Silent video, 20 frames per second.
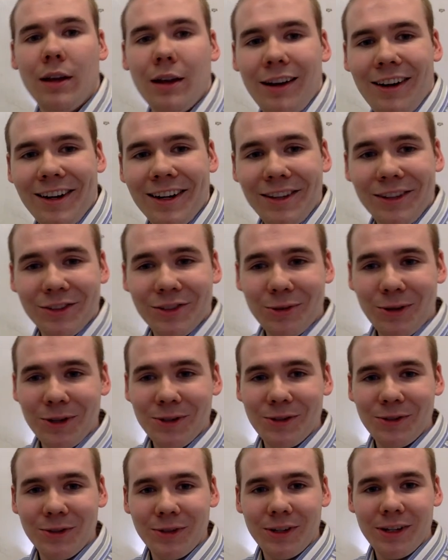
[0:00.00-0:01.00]
All right, let's go on
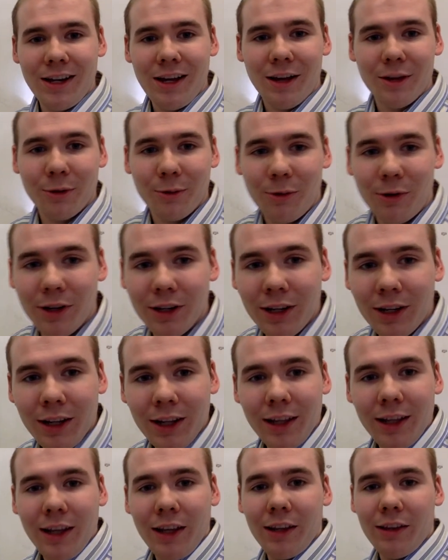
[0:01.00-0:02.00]
to another one,
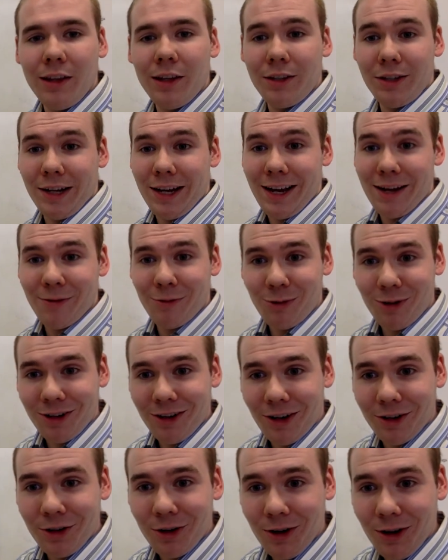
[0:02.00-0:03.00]
and then you have one
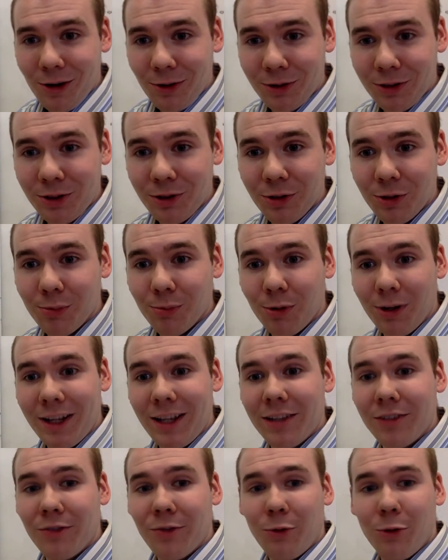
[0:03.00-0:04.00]
on your own to do and bring
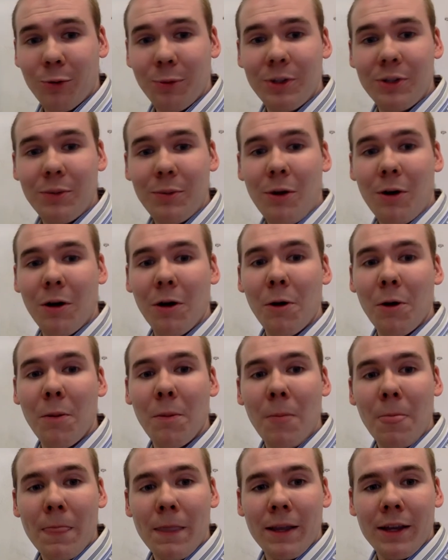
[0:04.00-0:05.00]
in for me tomorrow.
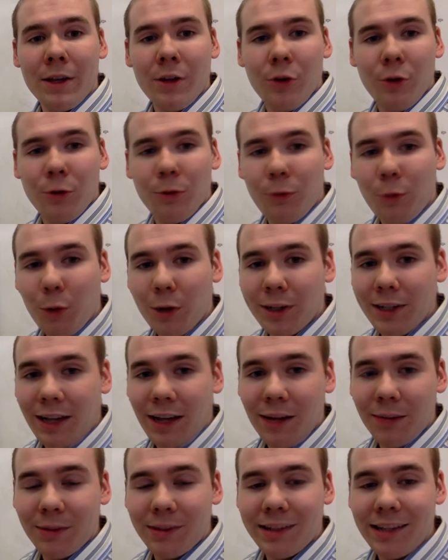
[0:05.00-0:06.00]
4
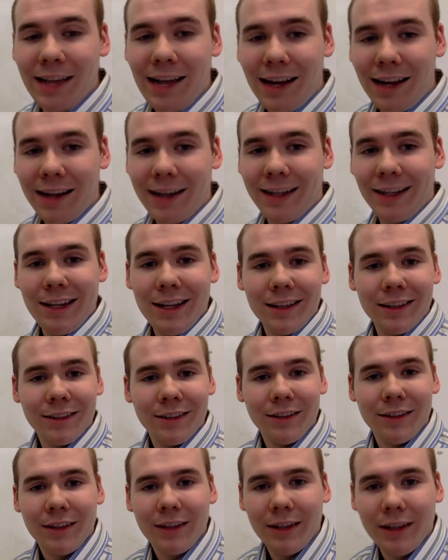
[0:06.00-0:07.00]
times 9.
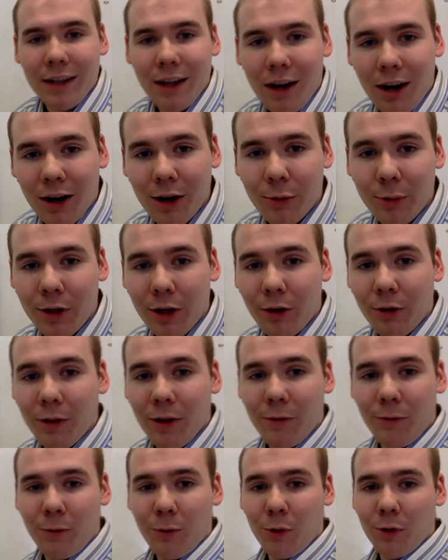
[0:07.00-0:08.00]
All right, we know
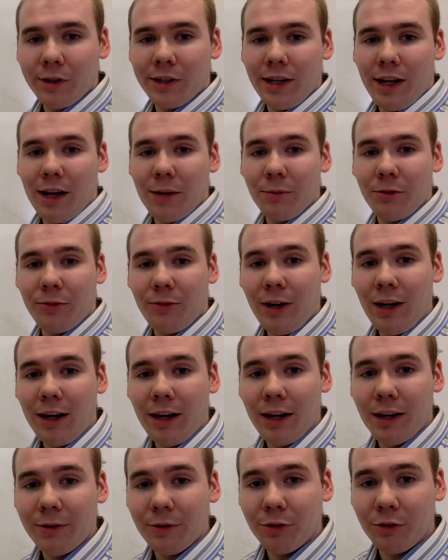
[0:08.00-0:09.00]
that 4 times
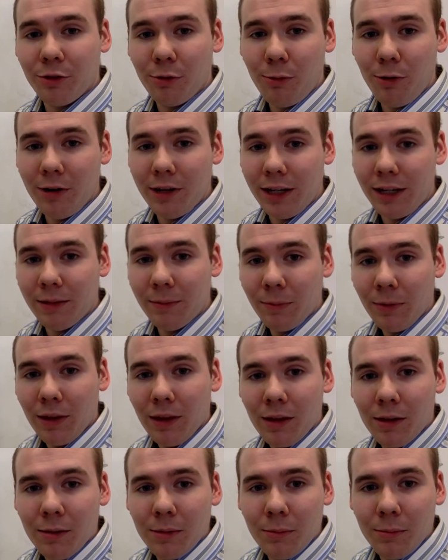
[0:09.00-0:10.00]
5 is 20,
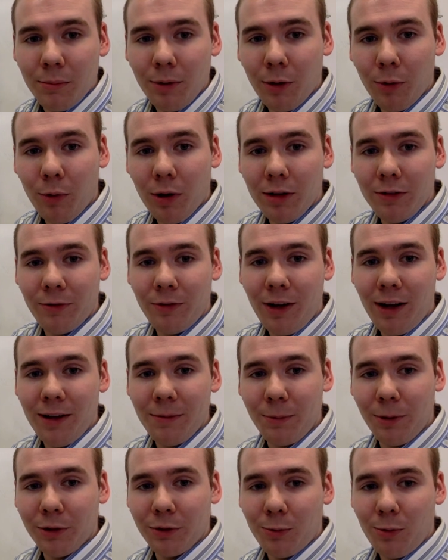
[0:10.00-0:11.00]
but what 5
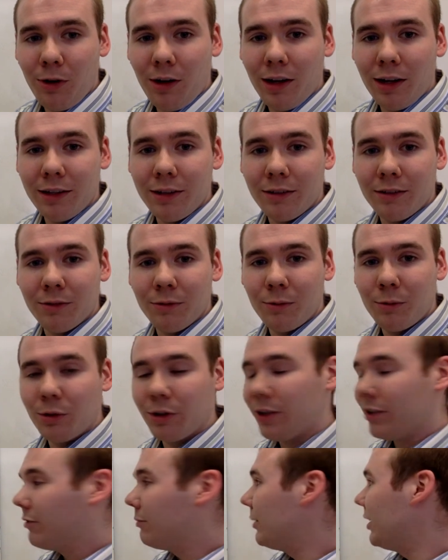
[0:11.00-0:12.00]
plus what will
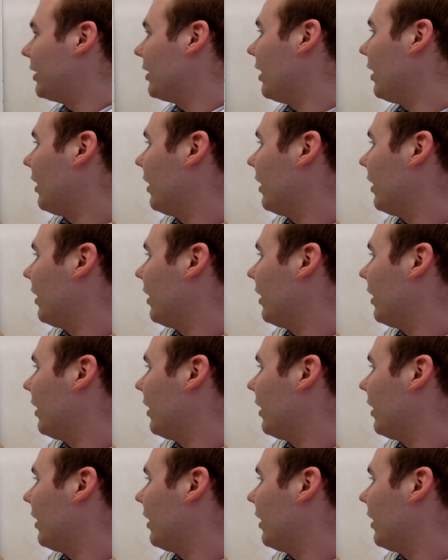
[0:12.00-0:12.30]
give me 9?